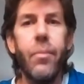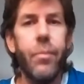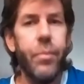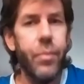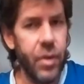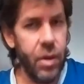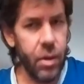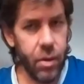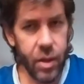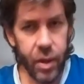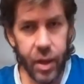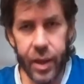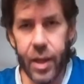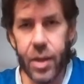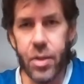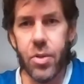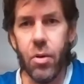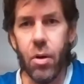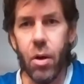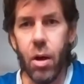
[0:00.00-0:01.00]
you're going to
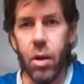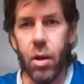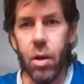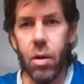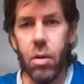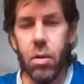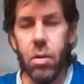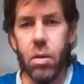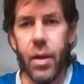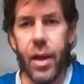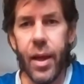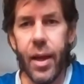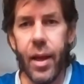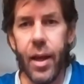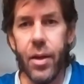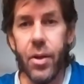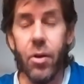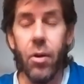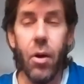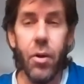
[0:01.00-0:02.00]
get stronger,
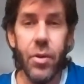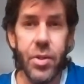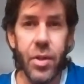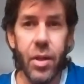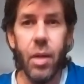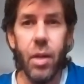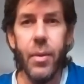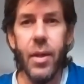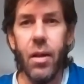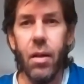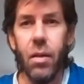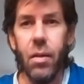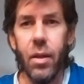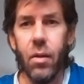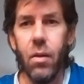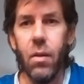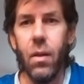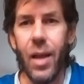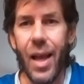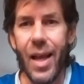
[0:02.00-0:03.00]
and you're also going to be a
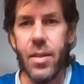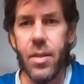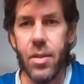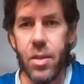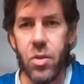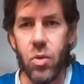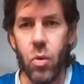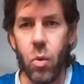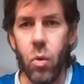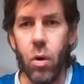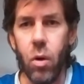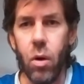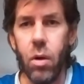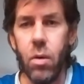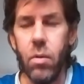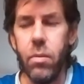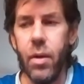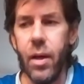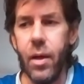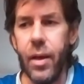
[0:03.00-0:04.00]
little less sore
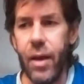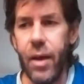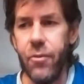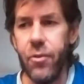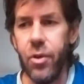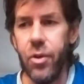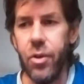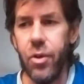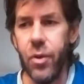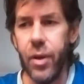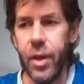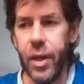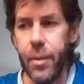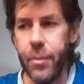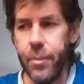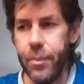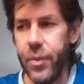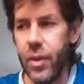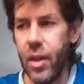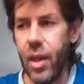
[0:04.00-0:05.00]
after doing it.
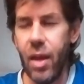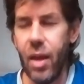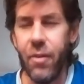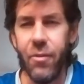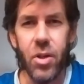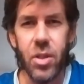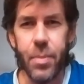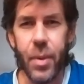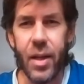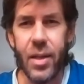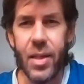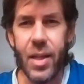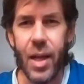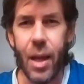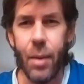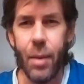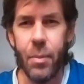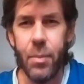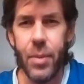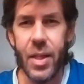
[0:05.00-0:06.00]
That first time
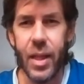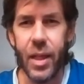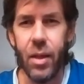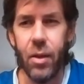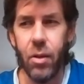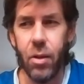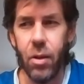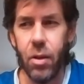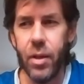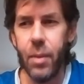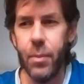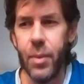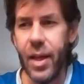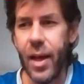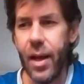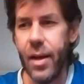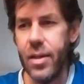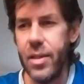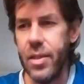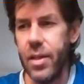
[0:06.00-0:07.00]
in particular can be
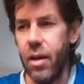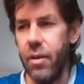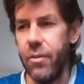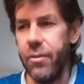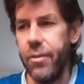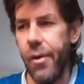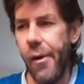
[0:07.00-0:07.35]
kind of tough.